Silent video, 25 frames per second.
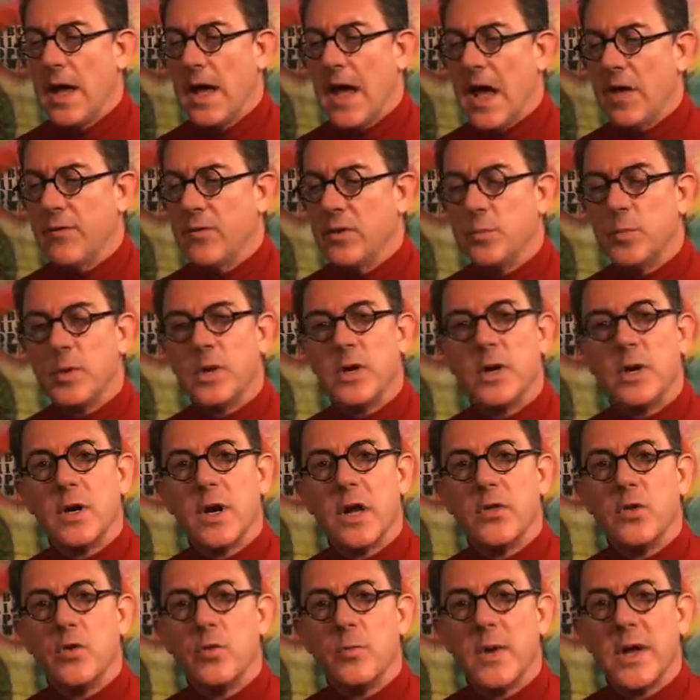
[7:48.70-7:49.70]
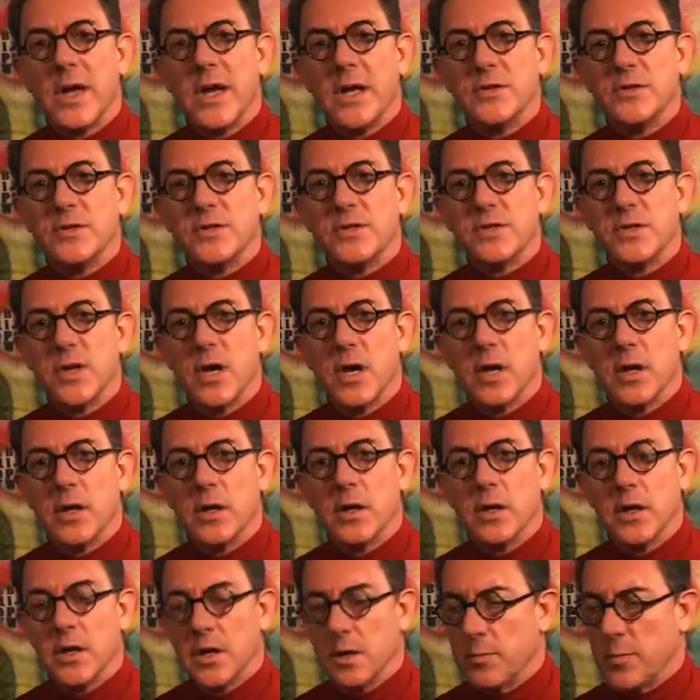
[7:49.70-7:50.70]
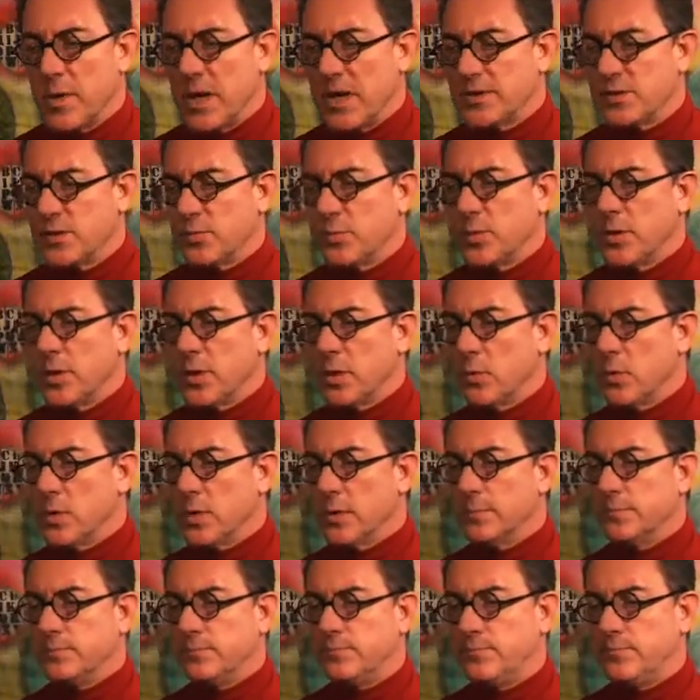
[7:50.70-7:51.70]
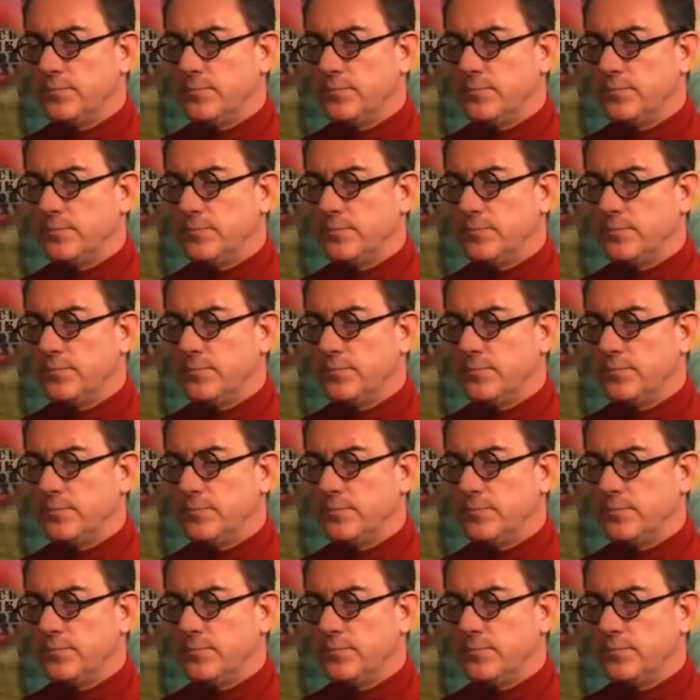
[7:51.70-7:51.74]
Having been another man's son in Massasecum.